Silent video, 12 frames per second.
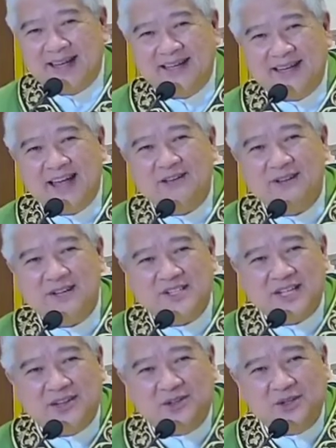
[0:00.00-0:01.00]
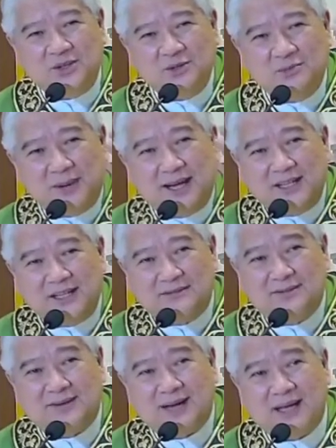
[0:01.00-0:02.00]
and I will say to you, Body
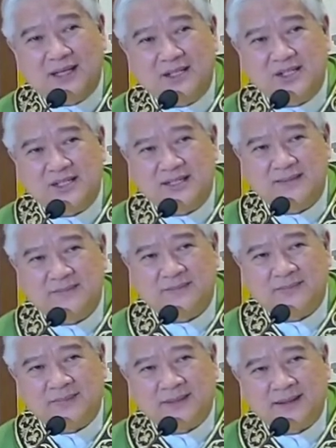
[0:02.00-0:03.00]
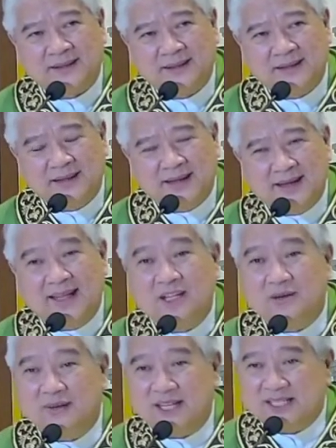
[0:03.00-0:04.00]
of Christ, and
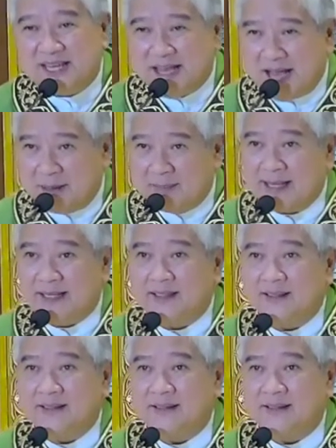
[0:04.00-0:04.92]
you will say, Amen.